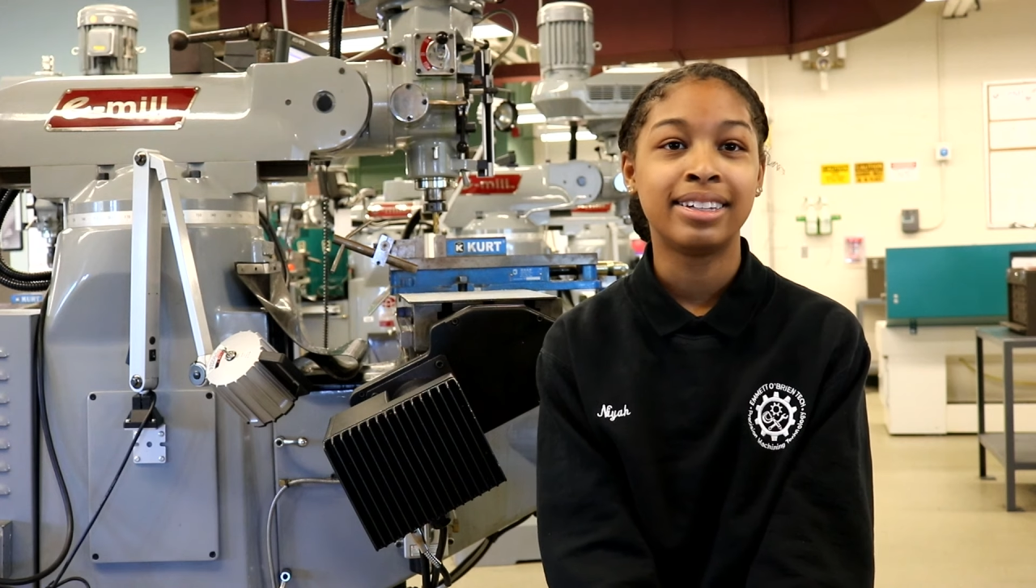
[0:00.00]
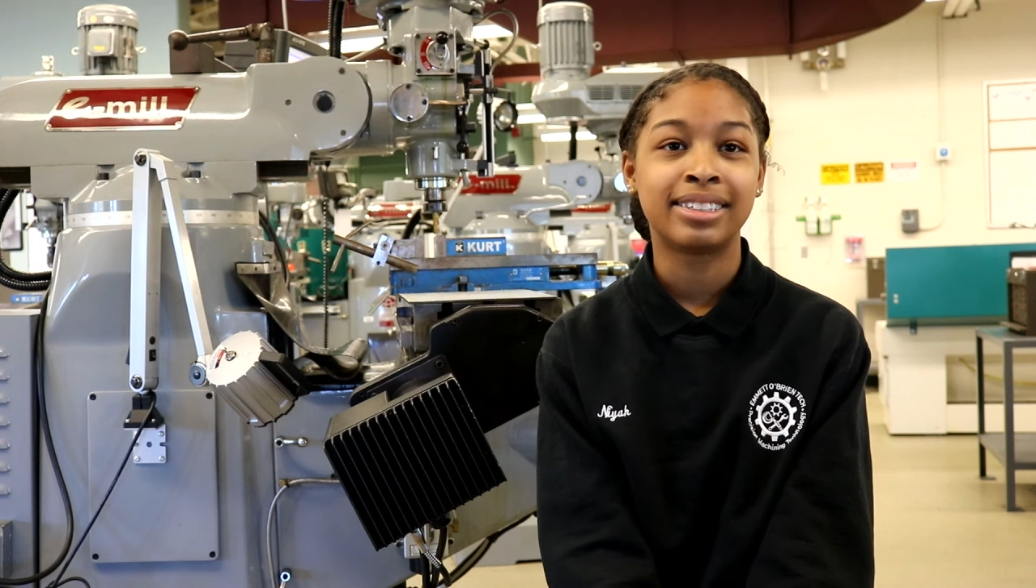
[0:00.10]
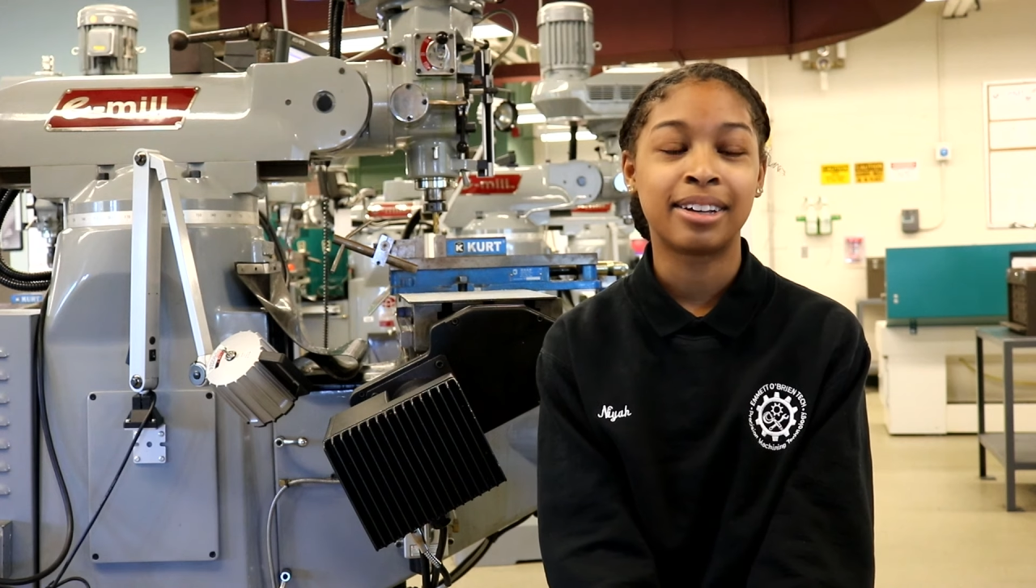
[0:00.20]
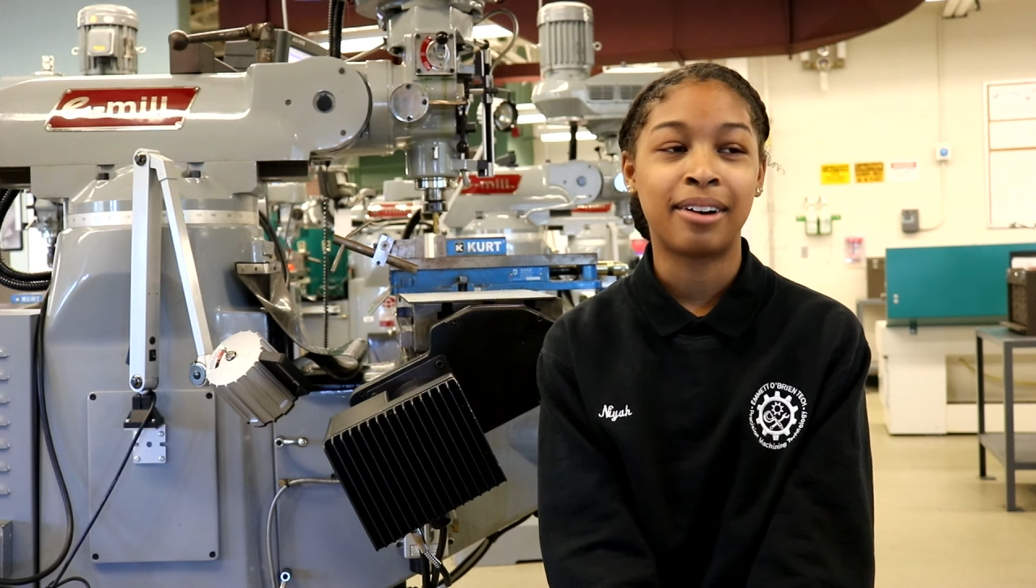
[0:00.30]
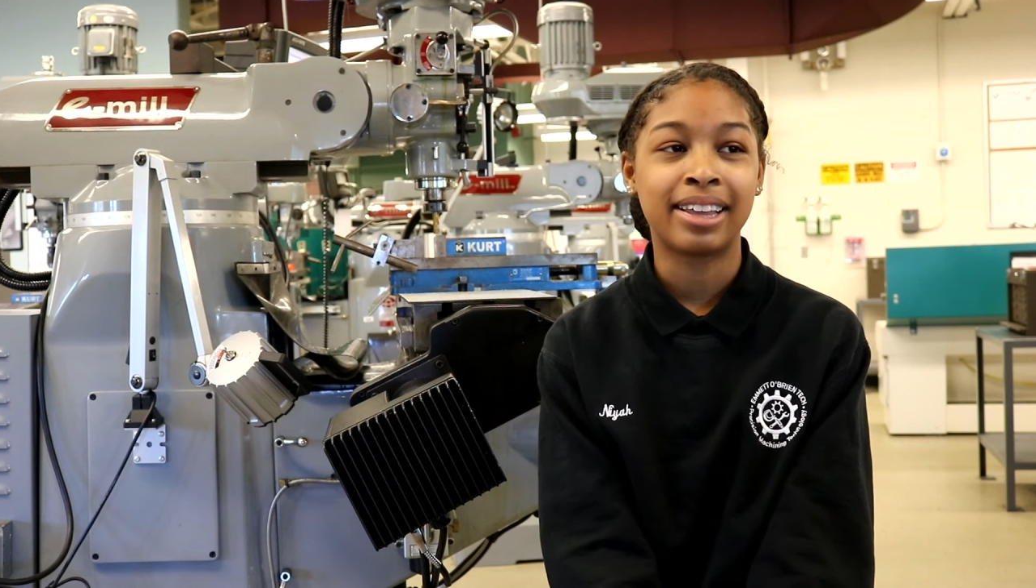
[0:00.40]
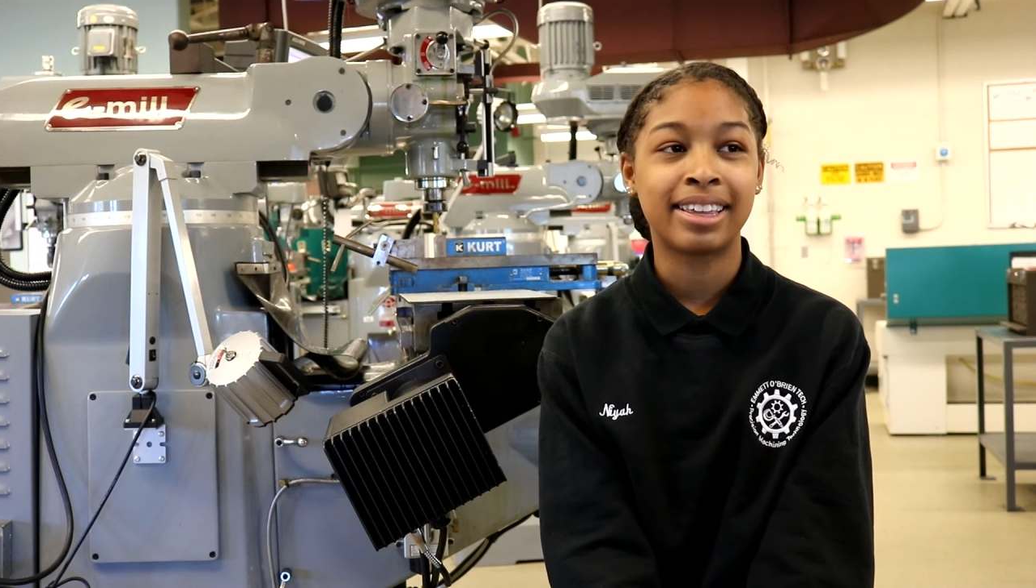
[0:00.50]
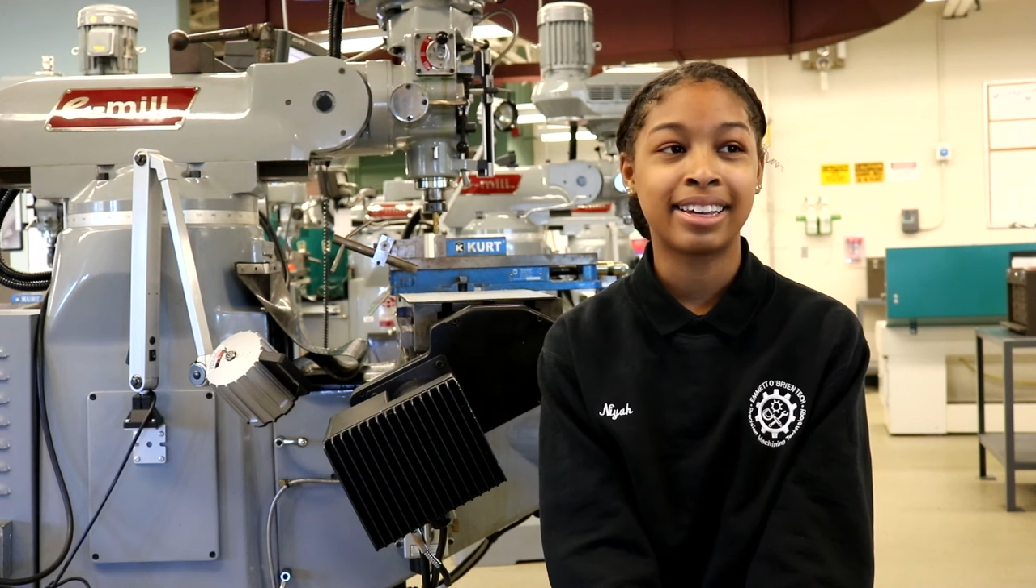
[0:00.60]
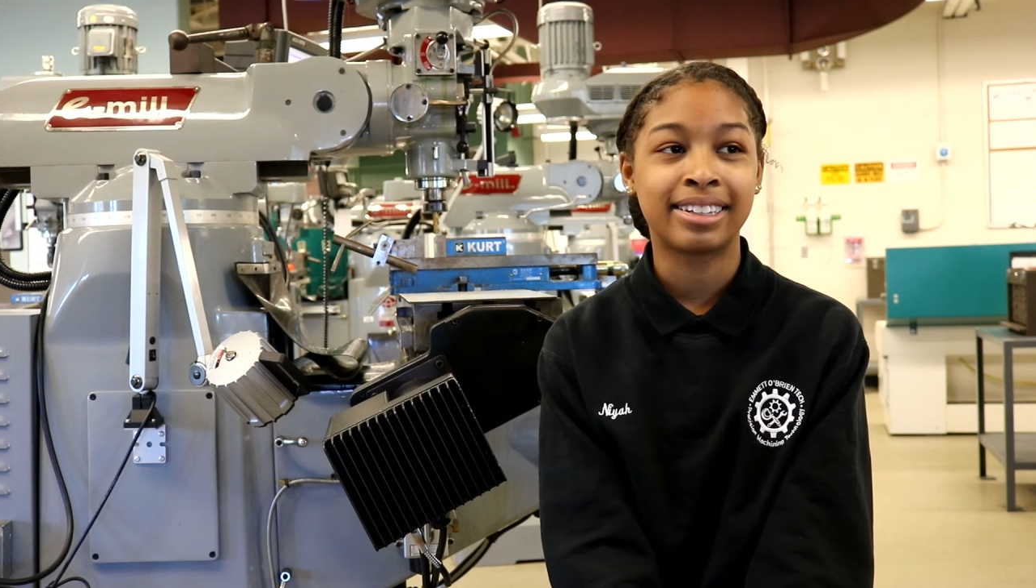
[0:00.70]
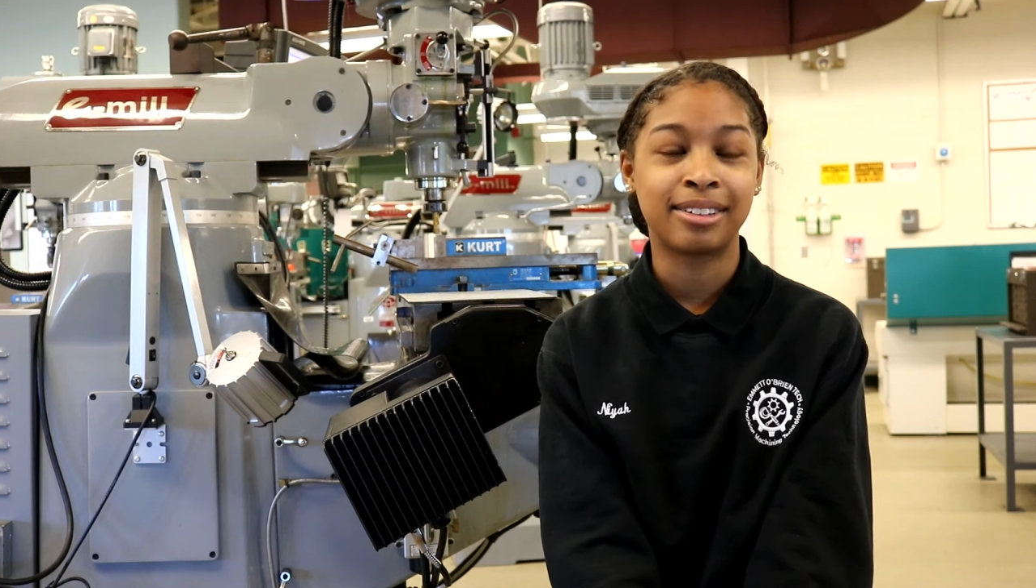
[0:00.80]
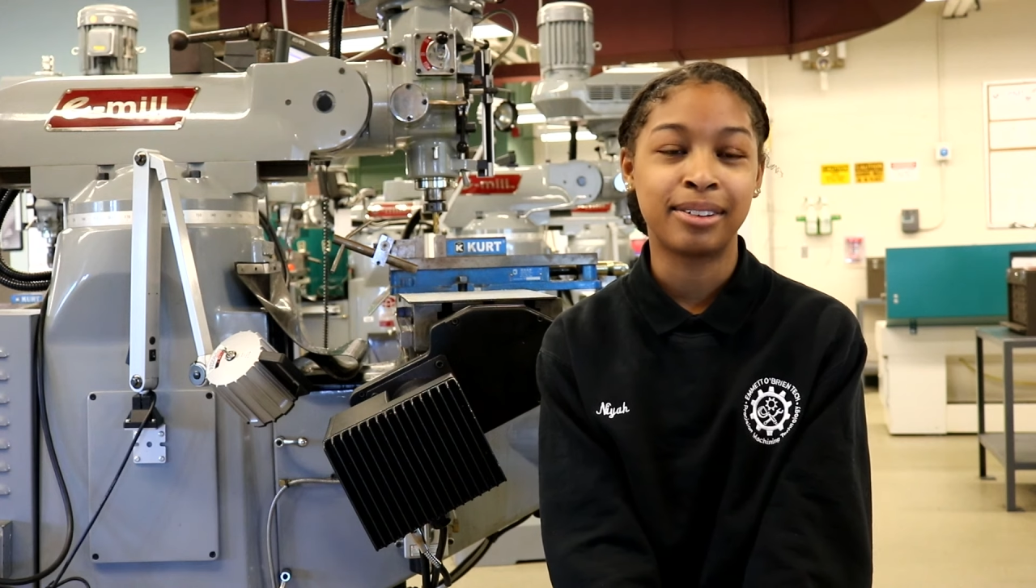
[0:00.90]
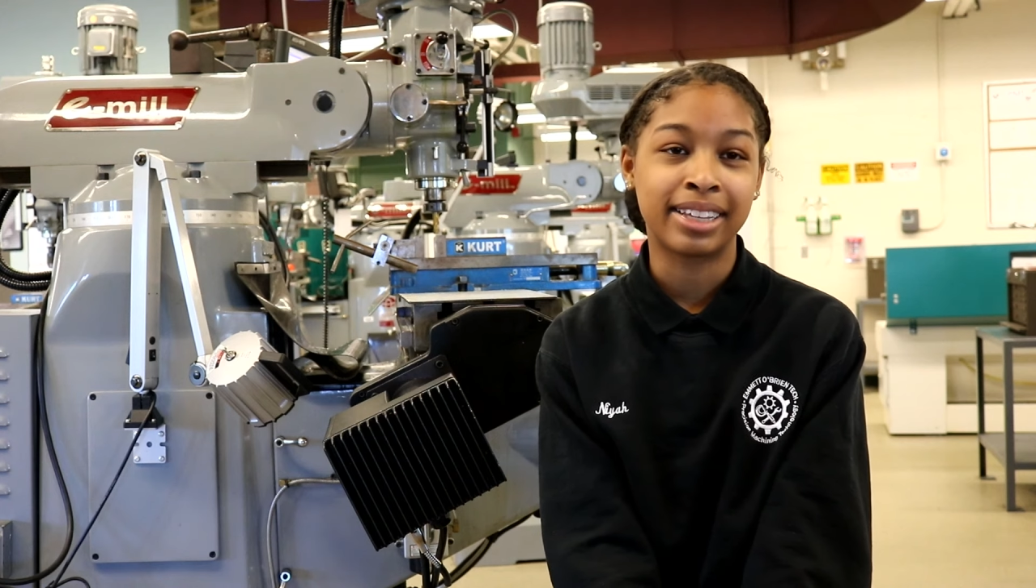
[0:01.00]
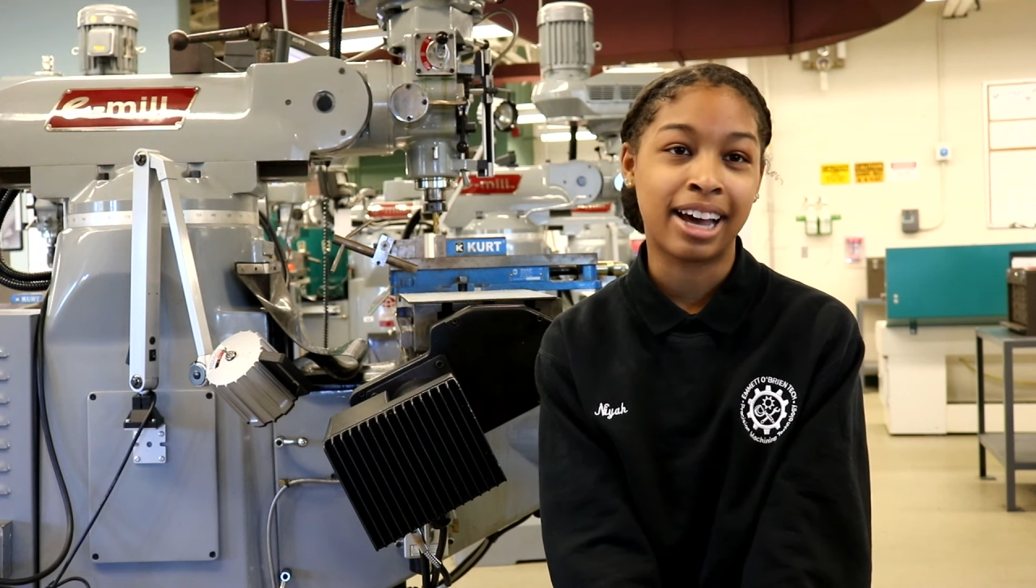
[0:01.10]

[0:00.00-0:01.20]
So I think doing